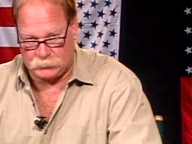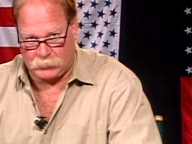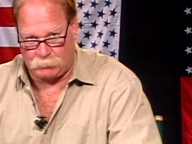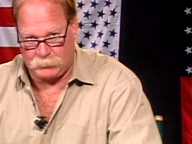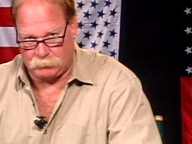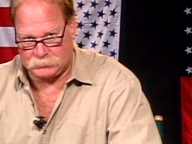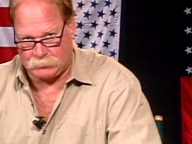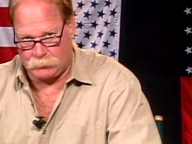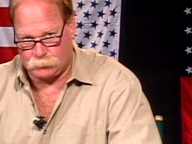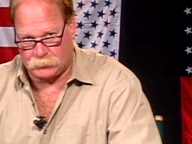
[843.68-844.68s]
Our
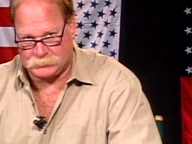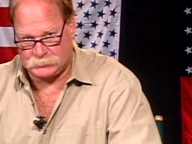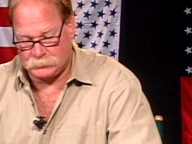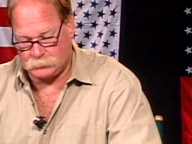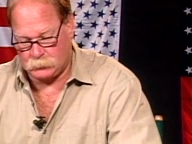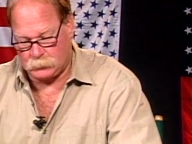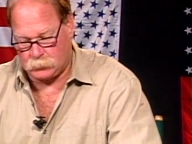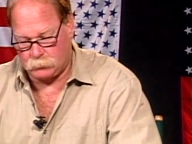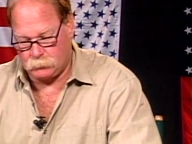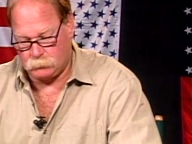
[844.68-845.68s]
military was
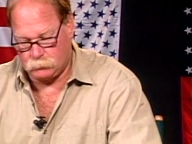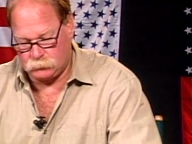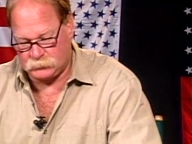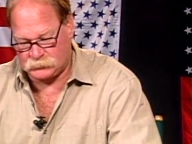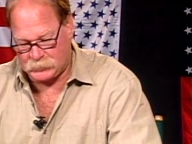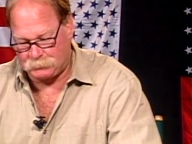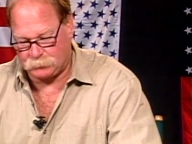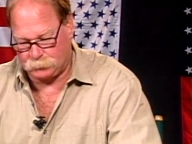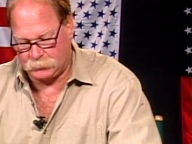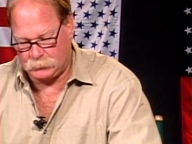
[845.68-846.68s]

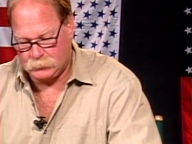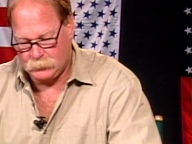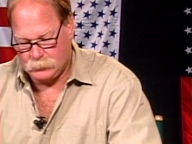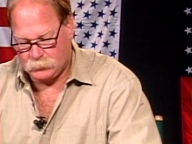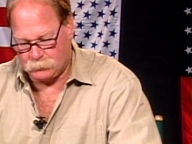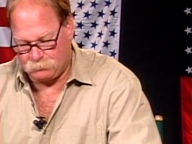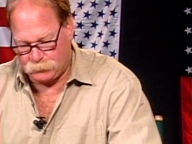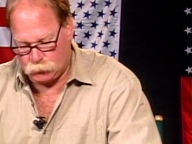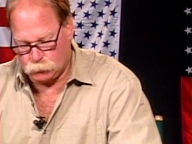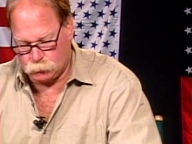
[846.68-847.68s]
deceptively
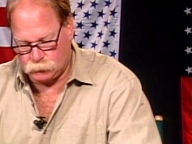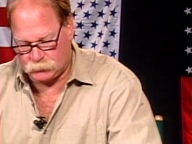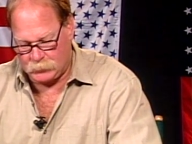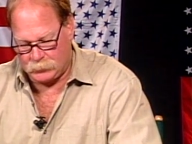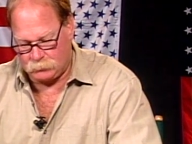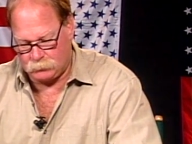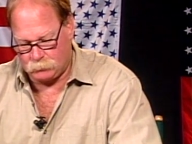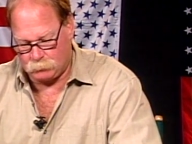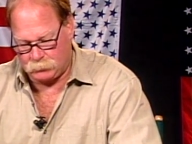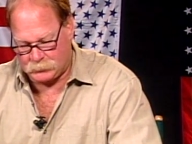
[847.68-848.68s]
confused, and
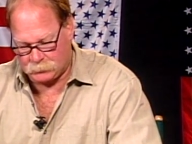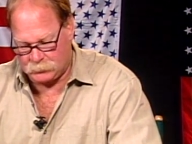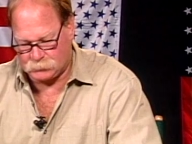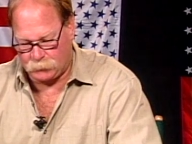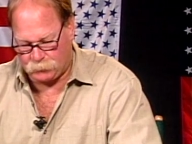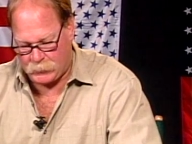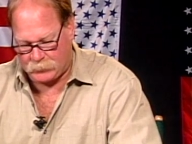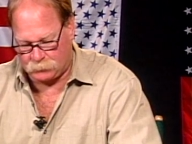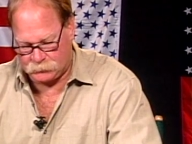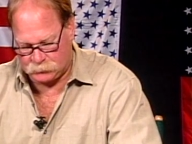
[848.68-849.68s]
because of the
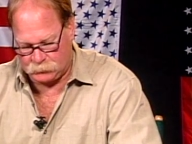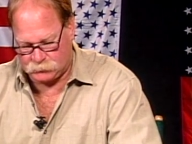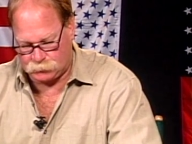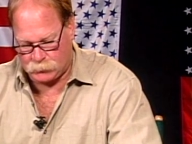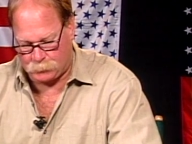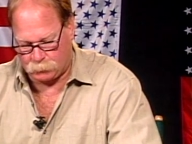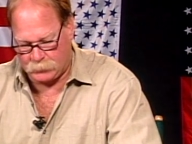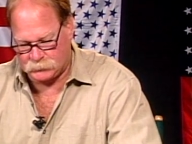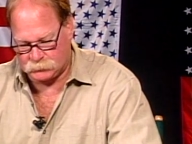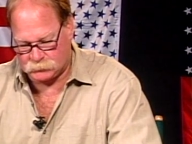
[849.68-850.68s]
fact of these 2
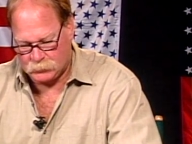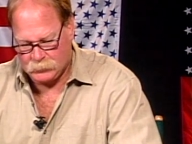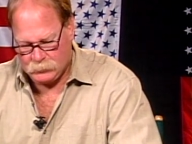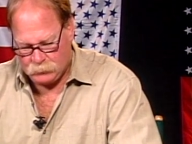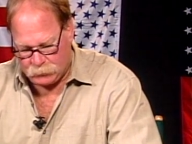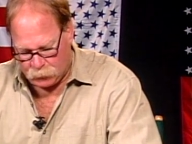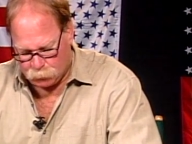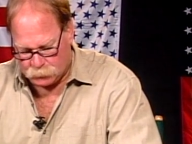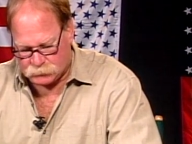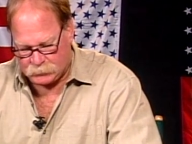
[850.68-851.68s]
operations. The other
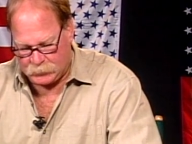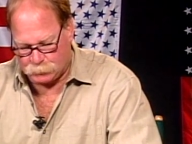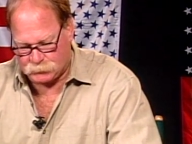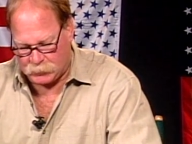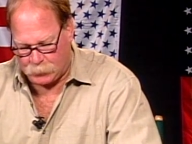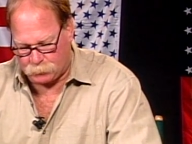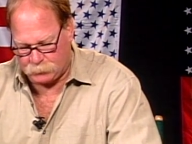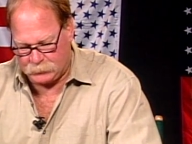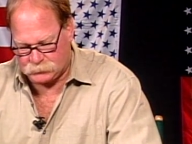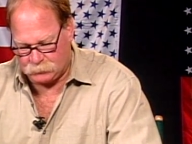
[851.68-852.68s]
one's name was
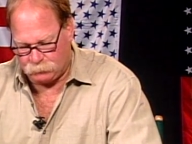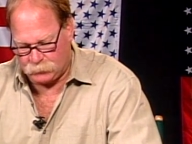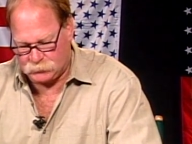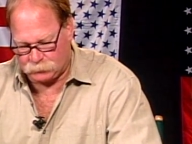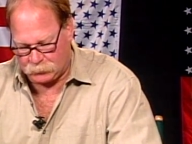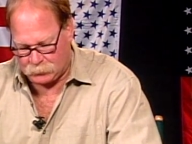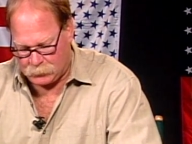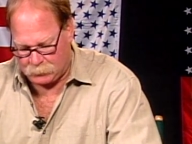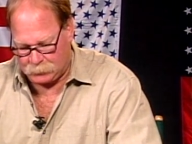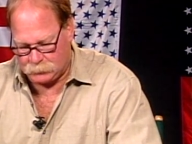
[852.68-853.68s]
Operation Vigilant
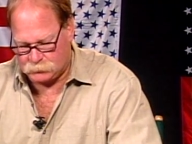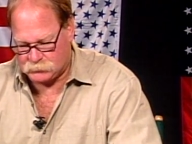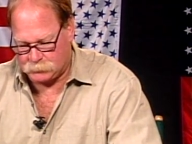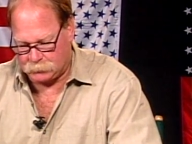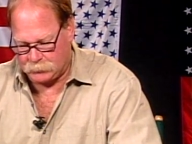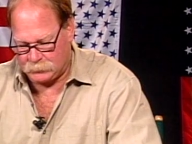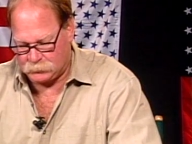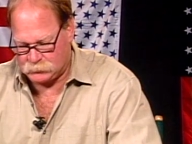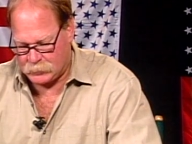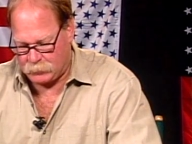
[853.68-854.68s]
Guardian. It
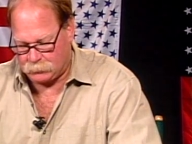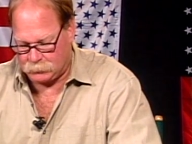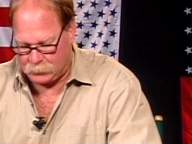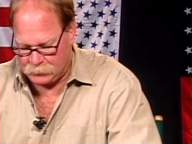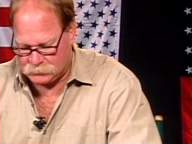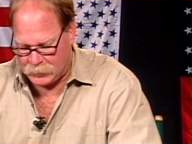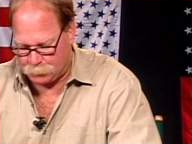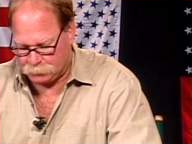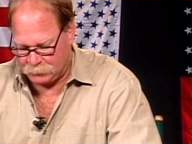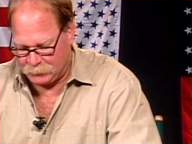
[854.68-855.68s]
simulated
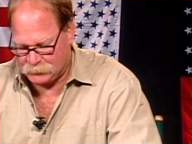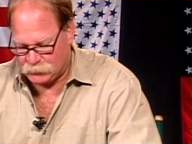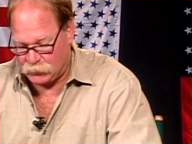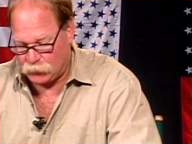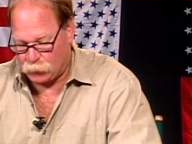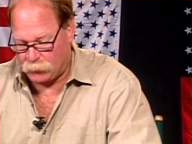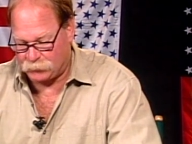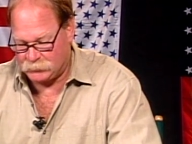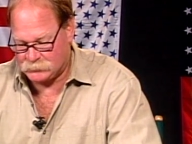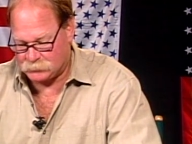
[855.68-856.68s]
hijacked planes in
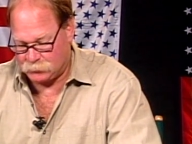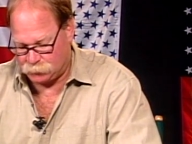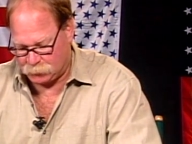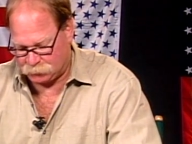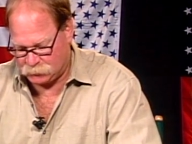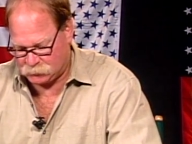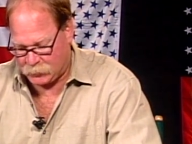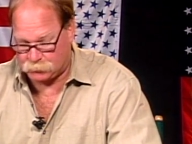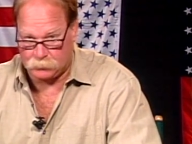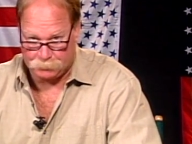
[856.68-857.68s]
the northeast
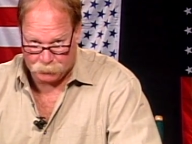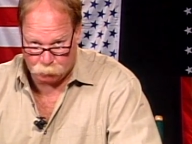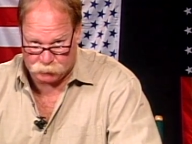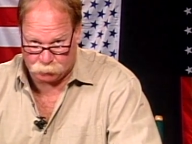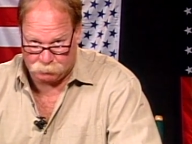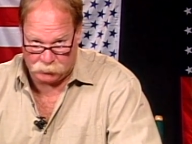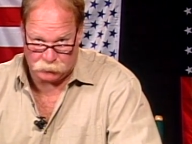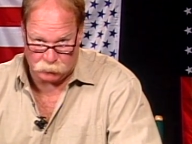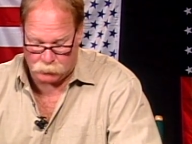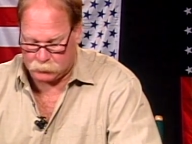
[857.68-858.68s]
sector, which would be
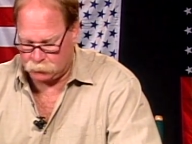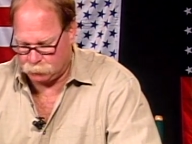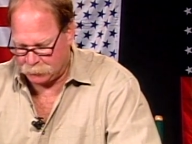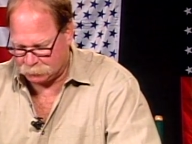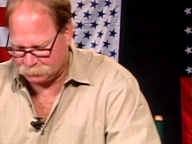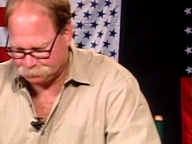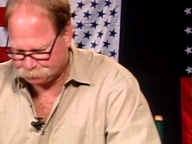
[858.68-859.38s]
New York and New England.